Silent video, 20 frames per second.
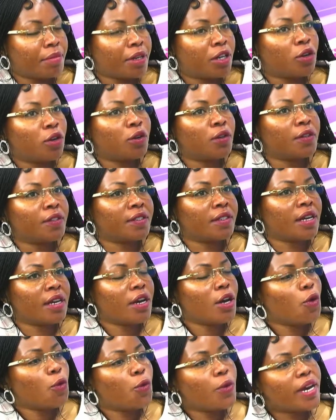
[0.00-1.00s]
Because
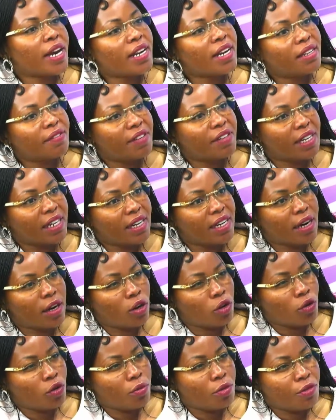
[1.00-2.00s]
we are living in a
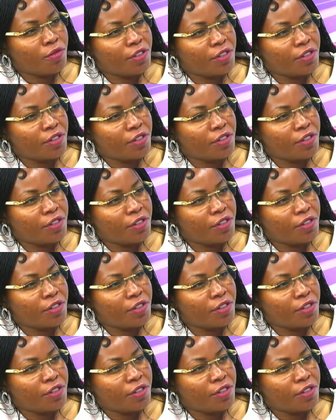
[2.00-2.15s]
global